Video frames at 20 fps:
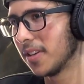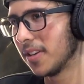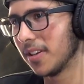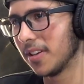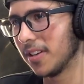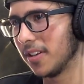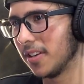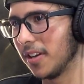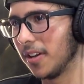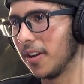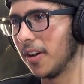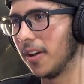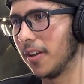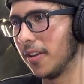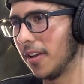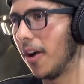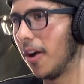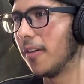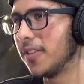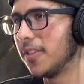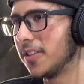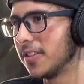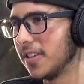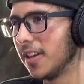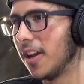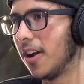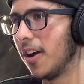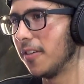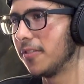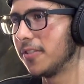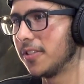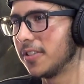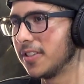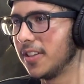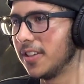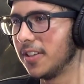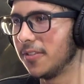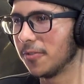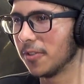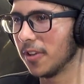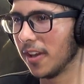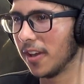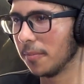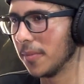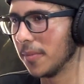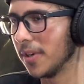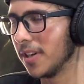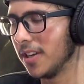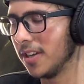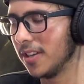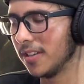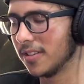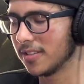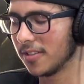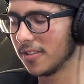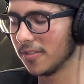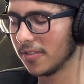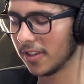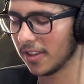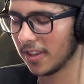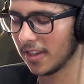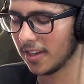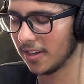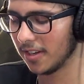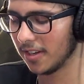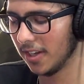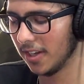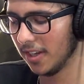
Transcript: Yeah, obviously that, yeah, for like money and stuff like that,